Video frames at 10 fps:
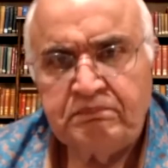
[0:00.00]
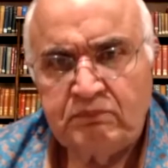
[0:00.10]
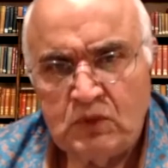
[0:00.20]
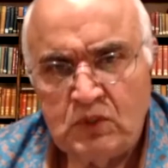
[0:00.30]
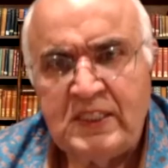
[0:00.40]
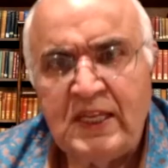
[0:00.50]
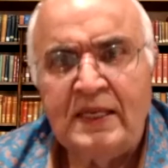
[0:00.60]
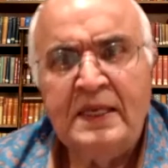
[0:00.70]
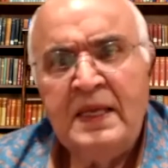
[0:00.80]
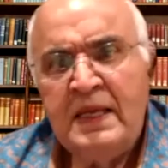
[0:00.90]
To sell.
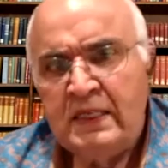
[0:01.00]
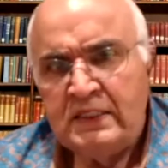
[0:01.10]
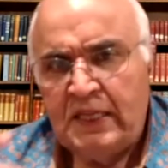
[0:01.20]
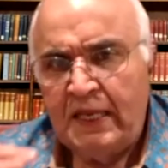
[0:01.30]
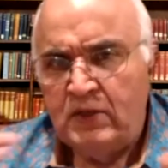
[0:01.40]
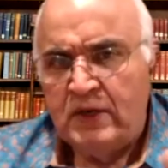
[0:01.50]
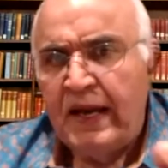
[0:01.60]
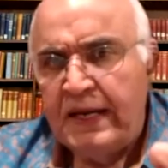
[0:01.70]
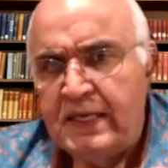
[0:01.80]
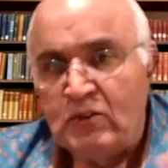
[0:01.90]
Sell your
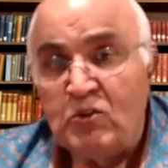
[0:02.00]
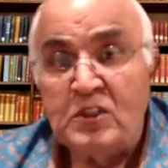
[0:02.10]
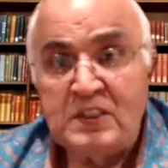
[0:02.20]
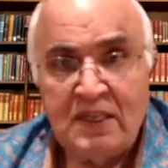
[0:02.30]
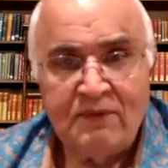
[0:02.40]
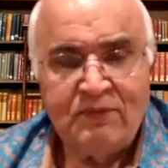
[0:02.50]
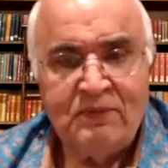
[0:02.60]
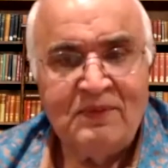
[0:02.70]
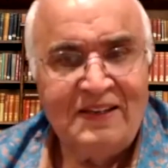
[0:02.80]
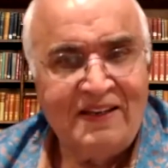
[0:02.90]
idea to yourself.
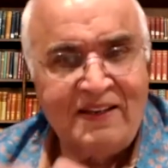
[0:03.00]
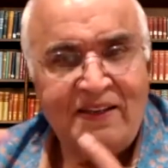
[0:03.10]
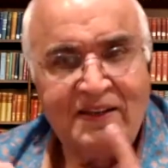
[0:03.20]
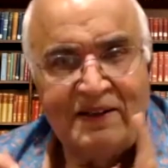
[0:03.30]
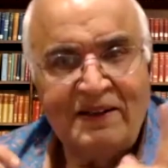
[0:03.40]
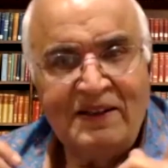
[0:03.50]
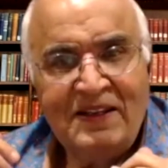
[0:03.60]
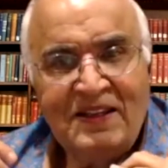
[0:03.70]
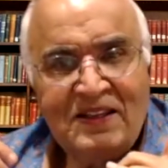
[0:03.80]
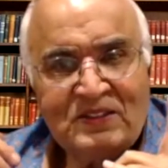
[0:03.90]
Yeah.
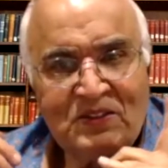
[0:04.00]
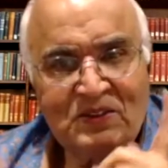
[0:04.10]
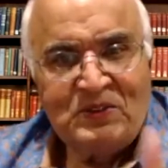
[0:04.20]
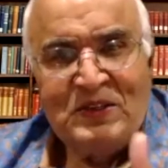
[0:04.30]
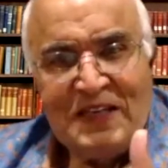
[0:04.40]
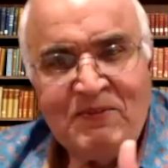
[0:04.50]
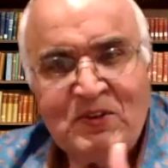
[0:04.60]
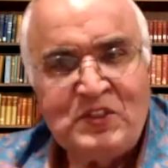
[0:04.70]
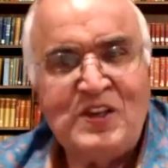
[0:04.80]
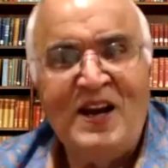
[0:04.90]
So you leave your
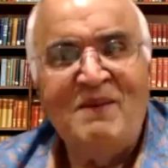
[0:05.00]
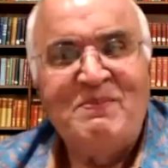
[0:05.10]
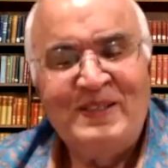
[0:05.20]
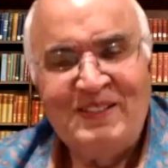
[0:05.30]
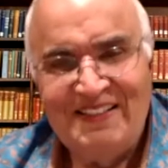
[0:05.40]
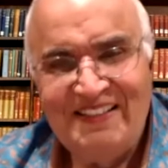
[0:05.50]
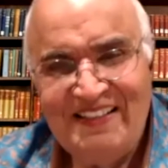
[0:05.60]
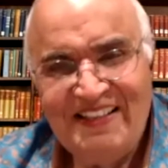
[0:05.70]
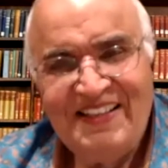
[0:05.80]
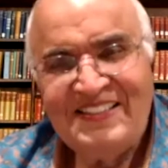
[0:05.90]
job.
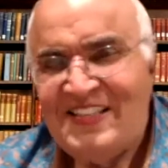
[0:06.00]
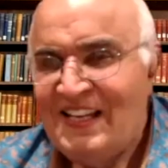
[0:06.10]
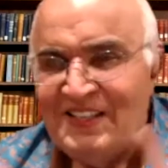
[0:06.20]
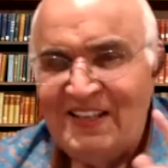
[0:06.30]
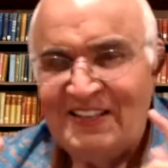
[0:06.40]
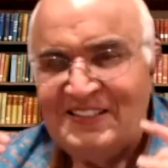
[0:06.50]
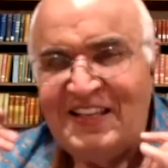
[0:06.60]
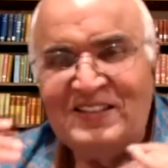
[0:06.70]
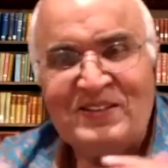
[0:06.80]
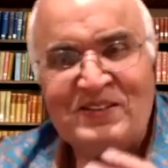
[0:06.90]
Sell
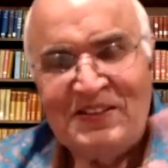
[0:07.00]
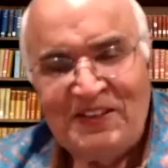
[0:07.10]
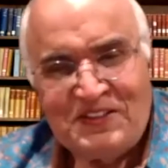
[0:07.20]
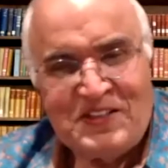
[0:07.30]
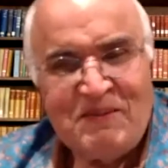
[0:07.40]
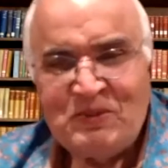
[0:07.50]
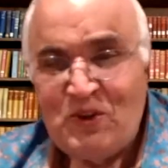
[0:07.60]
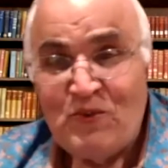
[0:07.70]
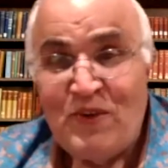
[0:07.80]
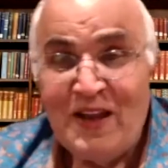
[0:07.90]
your dream to your
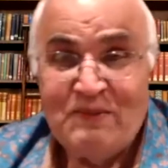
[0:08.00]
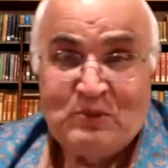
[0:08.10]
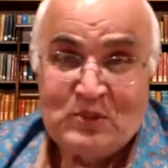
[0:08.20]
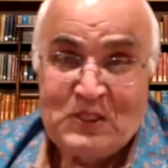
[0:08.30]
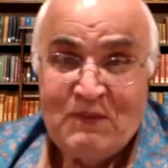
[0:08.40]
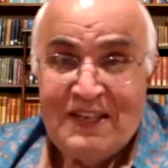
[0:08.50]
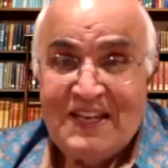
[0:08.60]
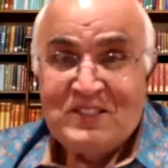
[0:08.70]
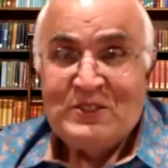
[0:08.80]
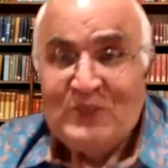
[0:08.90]
wife so she will let
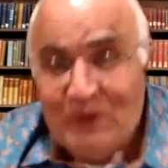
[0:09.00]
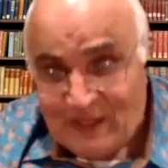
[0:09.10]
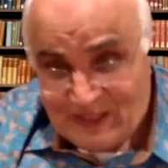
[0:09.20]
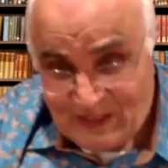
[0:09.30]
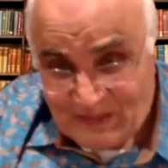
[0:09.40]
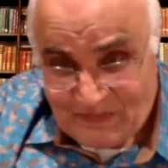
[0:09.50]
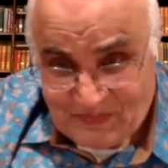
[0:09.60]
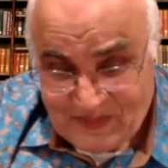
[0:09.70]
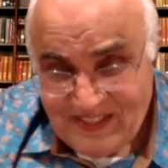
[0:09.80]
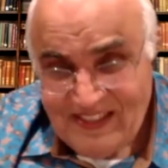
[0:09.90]
you do it.
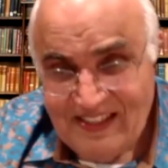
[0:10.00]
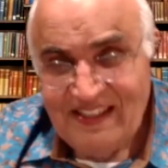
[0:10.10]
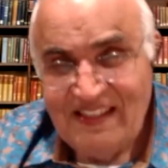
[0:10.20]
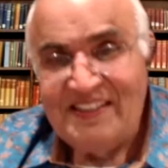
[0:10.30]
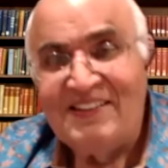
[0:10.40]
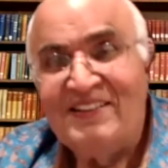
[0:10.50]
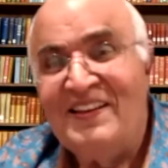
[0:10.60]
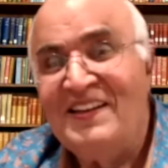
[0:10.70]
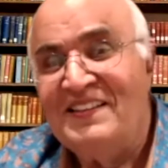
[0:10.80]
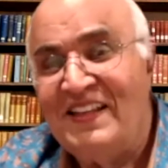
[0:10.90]
Yeah.
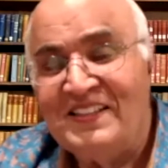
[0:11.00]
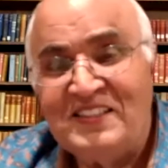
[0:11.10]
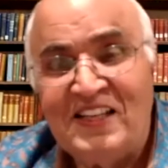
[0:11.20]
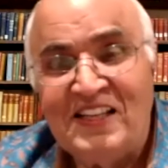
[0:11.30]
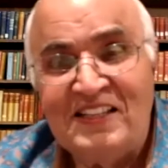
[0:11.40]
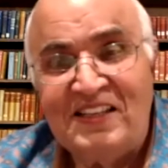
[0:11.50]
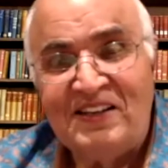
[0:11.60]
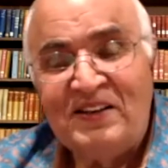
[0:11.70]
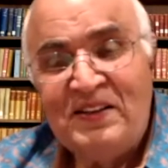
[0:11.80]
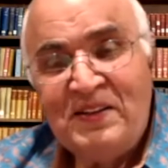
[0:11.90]
And sell
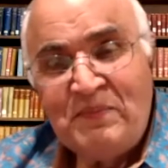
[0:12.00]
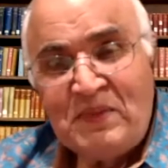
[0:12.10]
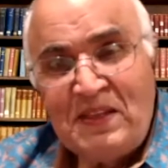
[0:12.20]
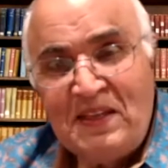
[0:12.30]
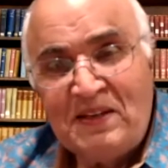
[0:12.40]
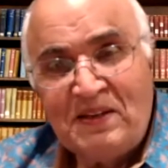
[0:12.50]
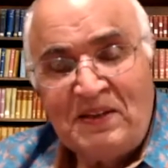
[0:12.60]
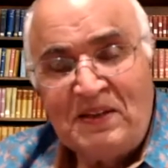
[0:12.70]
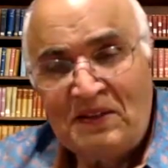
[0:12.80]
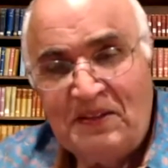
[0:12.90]

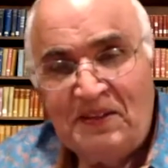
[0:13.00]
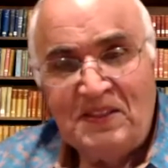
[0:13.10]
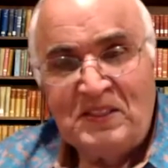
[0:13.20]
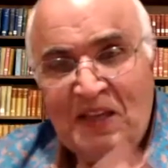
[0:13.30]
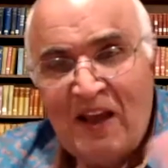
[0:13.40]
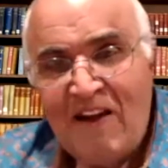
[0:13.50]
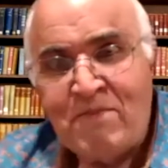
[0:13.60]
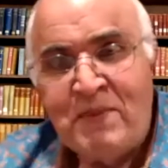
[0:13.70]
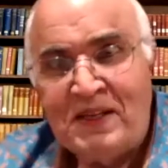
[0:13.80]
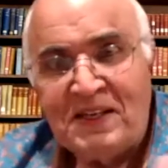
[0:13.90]
this
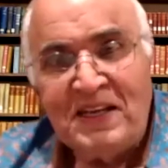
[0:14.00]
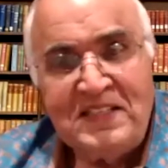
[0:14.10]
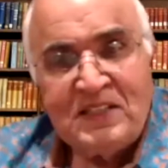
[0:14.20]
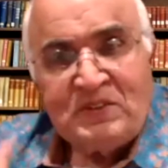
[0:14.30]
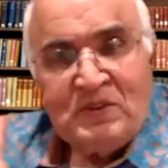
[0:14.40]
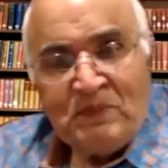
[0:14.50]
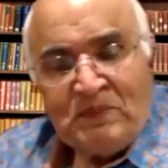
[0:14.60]
half-baked idea to